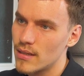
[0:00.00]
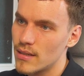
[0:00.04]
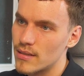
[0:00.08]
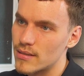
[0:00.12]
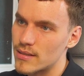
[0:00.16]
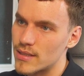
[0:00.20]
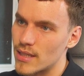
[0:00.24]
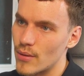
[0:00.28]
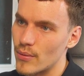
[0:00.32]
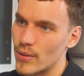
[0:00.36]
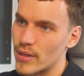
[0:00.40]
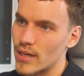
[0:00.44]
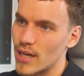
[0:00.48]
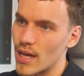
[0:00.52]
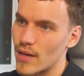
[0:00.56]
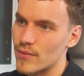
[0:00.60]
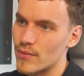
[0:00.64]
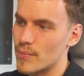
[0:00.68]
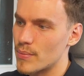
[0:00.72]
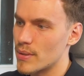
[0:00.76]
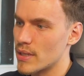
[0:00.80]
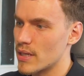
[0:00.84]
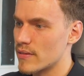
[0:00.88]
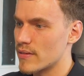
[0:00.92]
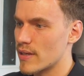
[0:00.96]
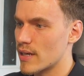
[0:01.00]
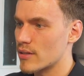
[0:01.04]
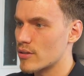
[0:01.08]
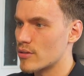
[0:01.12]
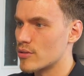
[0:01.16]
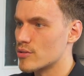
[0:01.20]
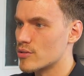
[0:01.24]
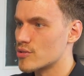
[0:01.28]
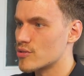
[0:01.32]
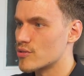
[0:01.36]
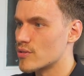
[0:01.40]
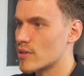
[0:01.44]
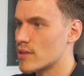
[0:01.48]
So now we're going to have a bit of that
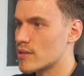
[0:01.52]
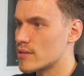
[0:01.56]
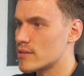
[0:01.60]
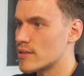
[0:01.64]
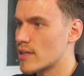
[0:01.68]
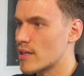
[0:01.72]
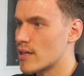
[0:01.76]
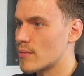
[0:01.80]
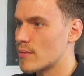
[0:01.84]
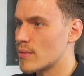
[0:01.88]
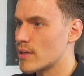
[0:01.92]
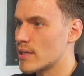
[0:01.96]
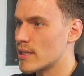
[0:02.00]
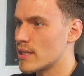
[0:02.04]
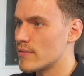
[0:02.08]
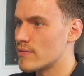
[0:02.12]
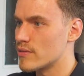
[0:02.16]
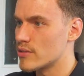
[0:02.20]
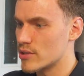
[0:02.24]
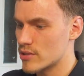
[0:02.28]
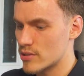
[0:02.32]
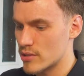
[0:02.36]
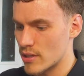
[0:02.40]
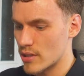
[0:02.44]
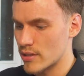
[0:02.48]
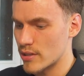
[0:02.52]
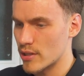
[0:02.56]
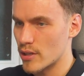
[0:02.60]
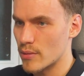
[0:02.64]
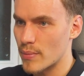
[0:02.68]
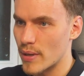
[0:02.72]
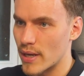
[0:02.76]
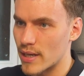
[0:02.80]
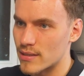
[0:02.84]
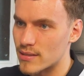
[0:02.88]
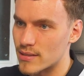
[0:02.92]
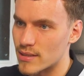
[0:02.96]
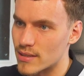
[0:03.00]
contrast, and I might even just turn the
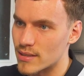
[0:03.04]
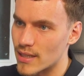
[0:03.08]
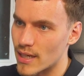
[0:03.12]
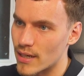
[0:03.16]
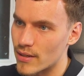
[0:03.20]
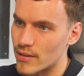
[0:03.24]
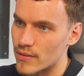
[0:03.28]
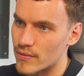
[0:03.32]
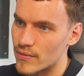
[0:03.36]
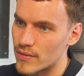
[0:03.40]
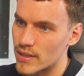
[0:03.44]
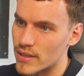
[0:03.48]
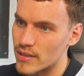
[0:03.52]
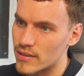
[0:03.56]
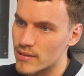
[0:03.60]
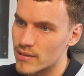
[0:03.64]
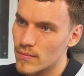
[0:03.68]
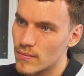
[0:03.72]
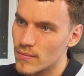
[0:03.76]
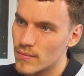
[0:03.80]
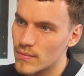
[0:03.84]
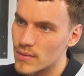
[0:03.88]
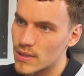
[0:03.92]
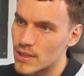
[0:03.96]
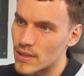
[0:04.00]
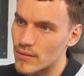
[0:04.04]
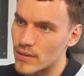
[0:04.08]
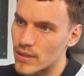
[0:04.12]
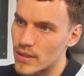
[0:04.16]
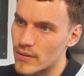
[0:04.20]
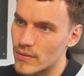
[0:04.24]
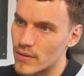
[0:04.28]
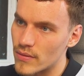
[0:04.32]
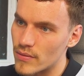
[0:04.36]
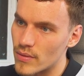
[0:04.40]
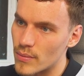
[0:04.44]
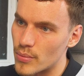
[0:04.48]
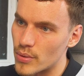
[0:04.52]
opacity down of this. So even
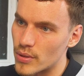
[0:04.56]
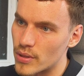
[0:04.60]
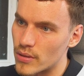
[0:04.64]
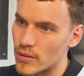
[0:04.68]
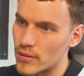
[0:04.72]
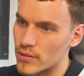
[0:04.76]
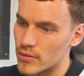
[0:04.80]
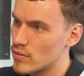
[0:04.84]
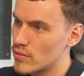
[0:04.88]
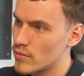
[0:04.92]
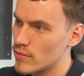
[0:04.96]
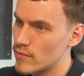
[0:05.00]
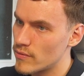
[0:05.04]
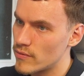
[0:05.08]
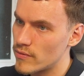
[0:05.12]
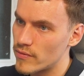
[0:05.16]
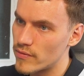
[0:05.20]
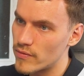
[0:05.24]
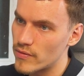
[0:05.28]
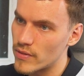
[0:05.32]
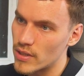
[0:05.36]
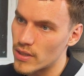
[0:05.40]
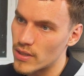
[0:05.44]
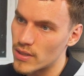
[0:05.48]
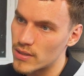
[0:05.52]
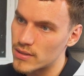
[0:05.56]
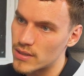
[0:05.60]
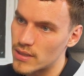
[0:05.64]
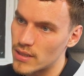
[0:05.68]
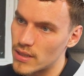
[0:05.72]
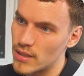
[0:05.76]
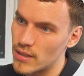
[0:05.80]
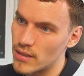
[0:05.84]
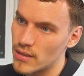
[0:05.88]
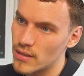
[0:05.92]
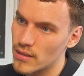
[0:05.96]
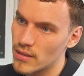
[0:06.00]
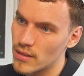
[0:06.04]
if I put it on 30,